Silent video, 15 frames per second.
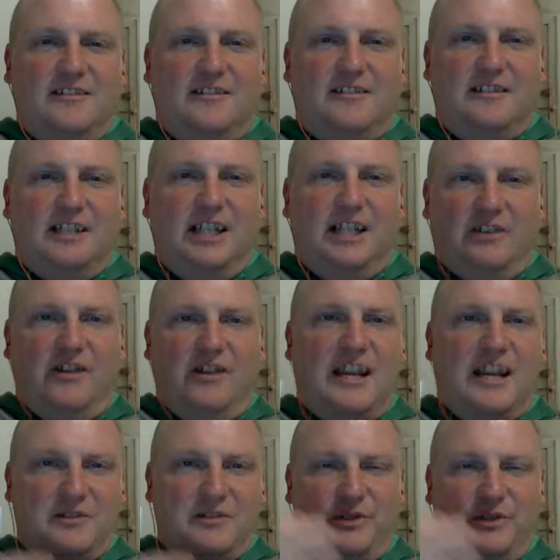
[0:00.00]

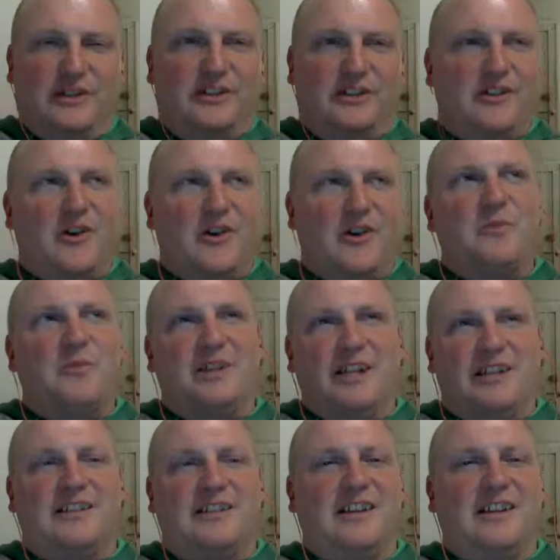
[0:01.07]
interact with open
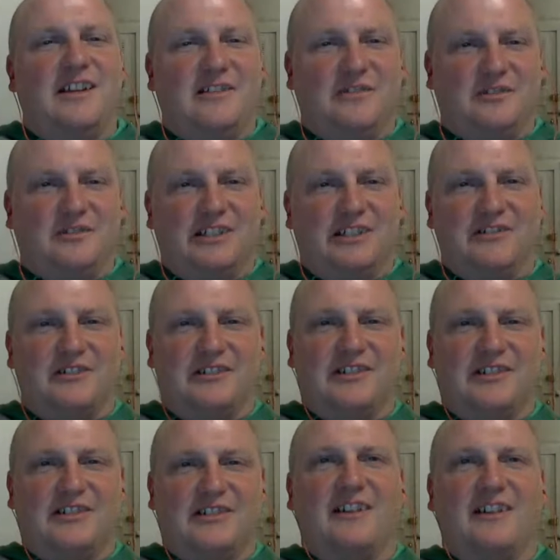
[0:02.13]
educational resources
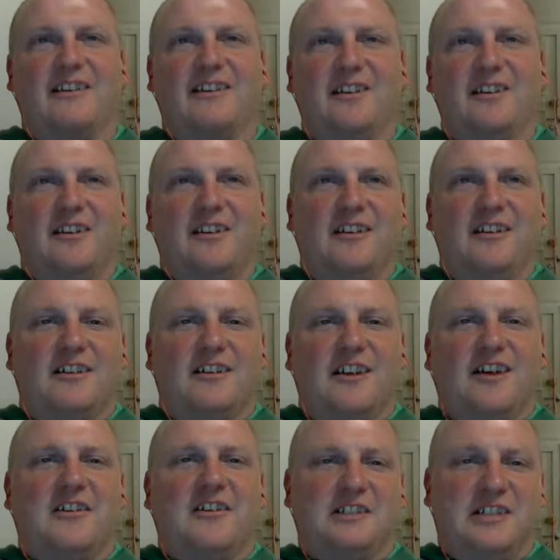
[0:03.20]
are
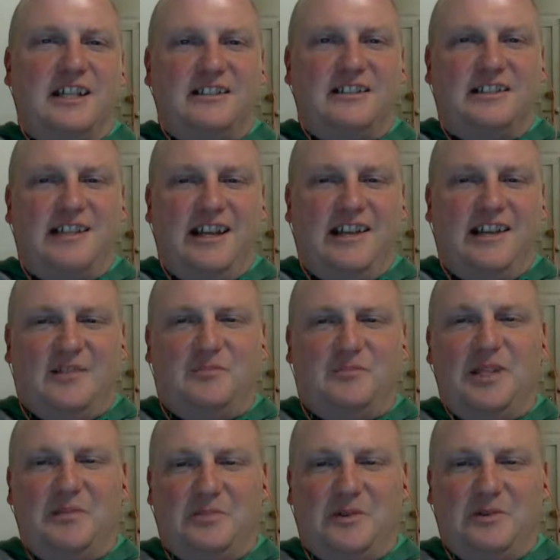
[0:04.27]
college-educated
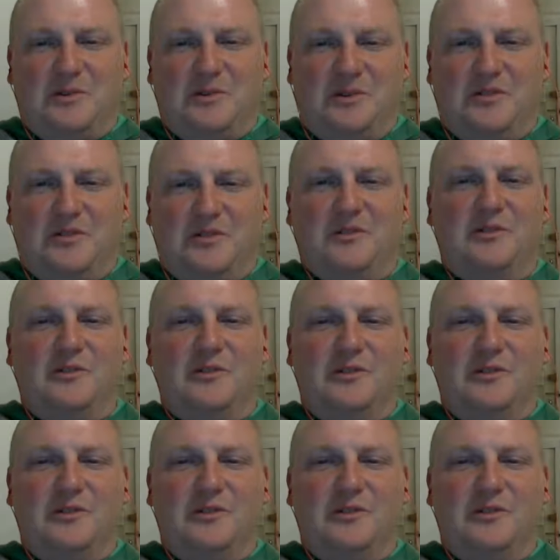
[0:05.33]
people who